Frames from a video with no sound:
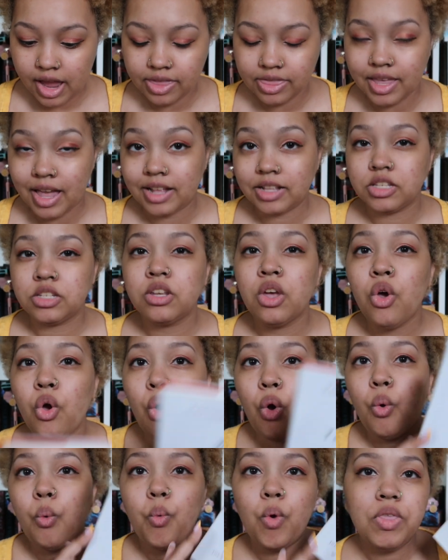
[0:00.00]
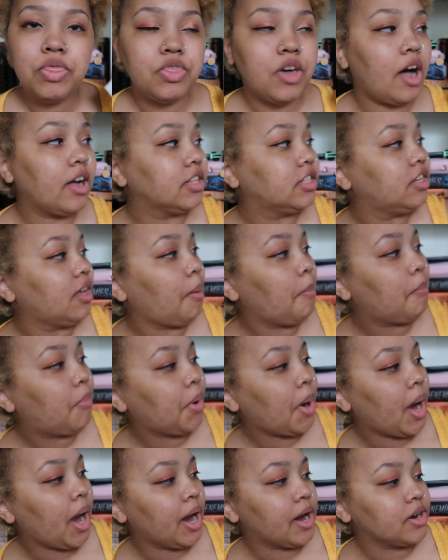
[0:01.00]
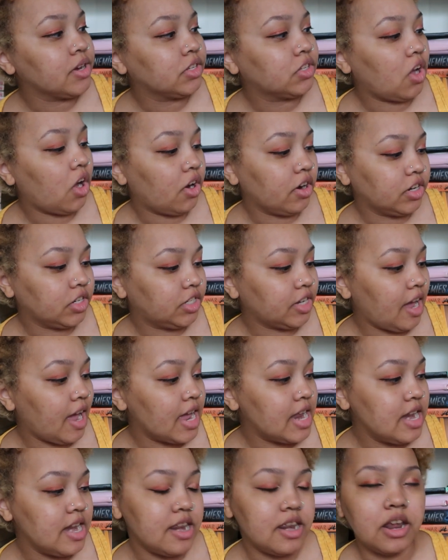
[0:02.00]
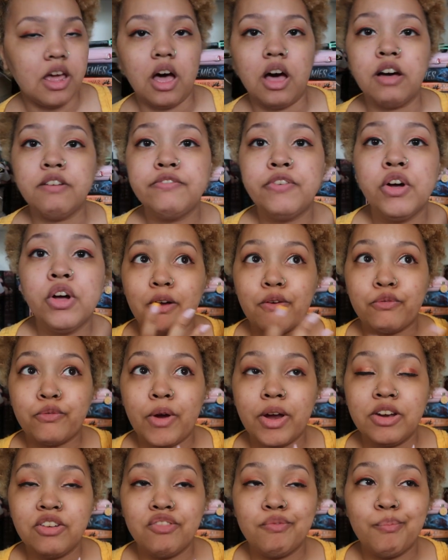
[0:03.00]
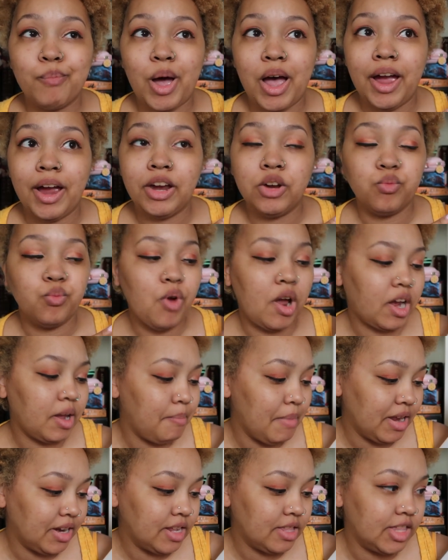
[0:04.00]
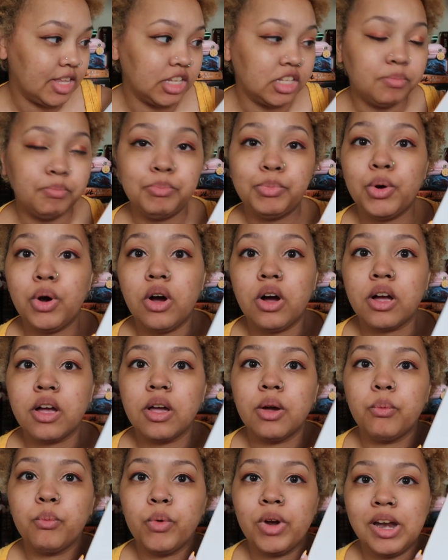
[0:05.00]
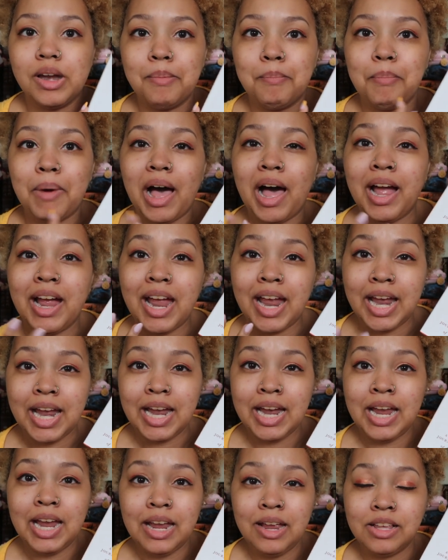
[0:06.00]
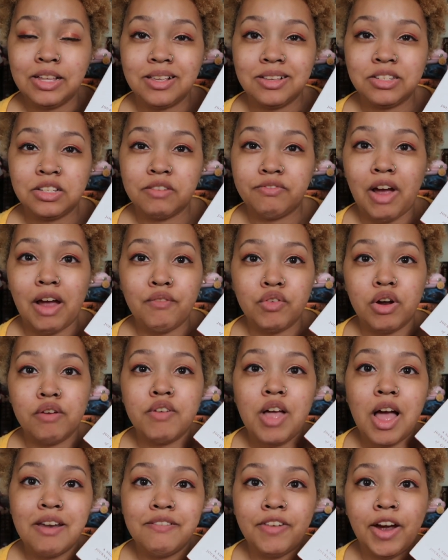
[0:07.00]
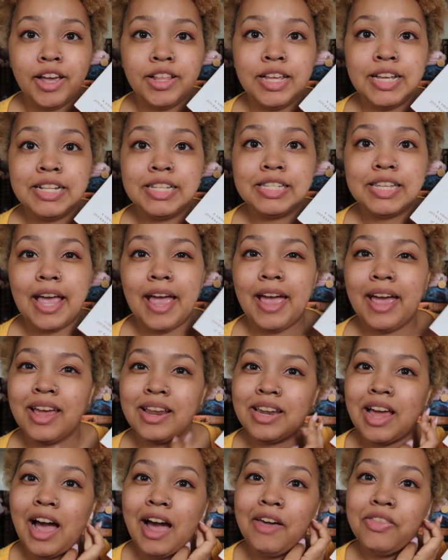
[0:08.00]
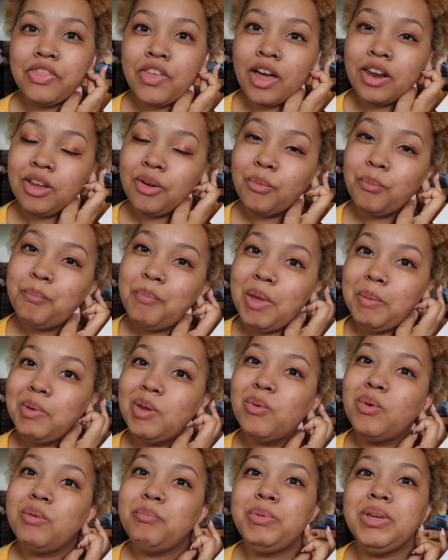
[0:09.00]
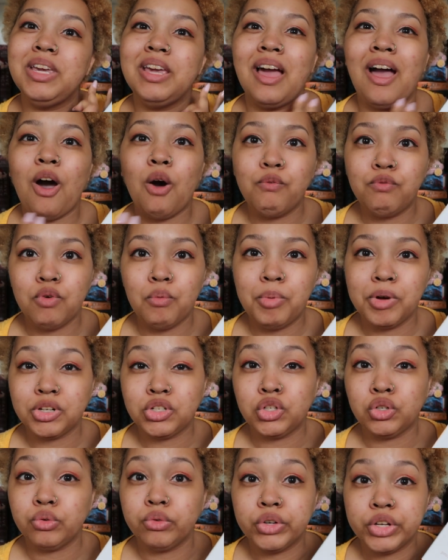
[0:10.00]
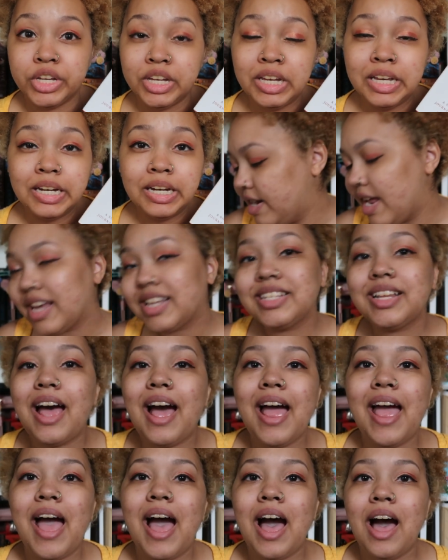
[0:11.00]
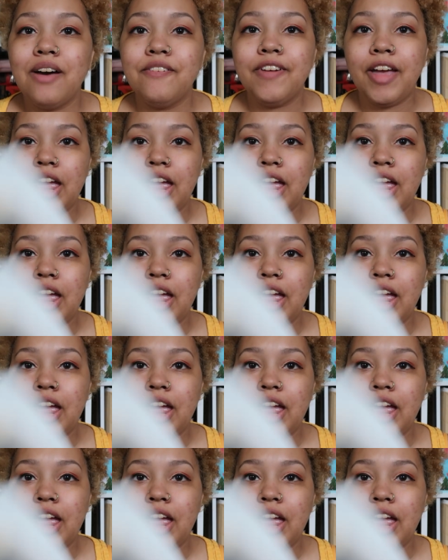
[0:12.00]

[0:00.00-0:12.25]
and that's when thoughts and prayers aren't enough. A friend of mine recommended this book written by a survivor of gun violence and I thought it maybe would be a helpful book to read. Next I have